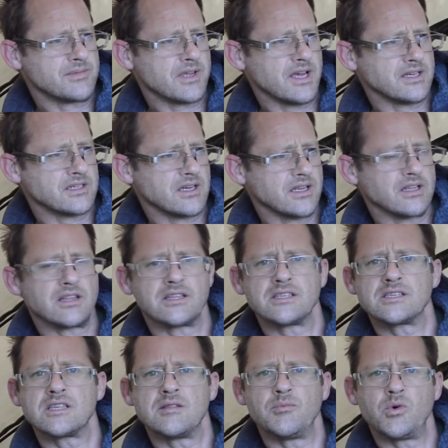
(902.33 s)
to catch little
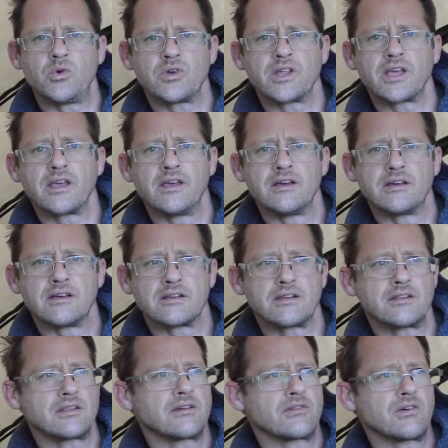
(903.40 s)
ones in the morning. I
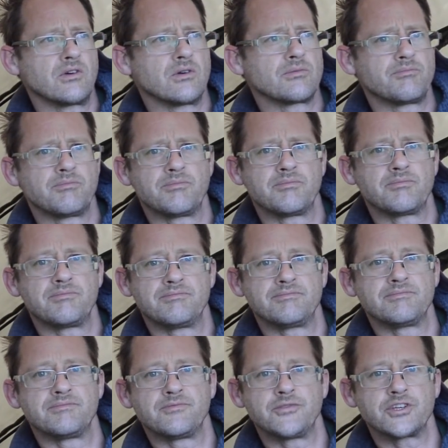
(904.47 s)
don't think I've caught
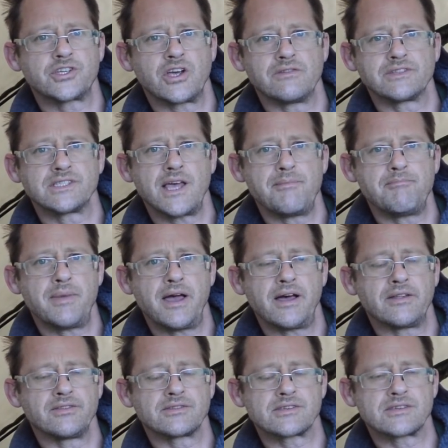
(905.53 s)
a fish over 10
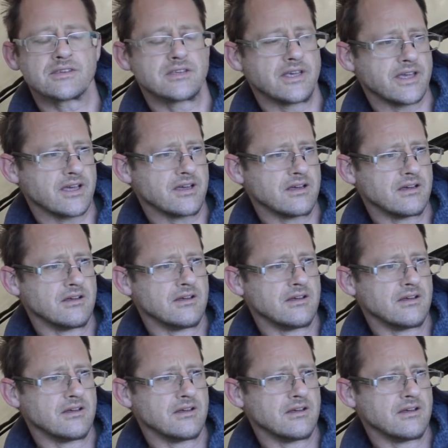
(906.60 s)
pounds here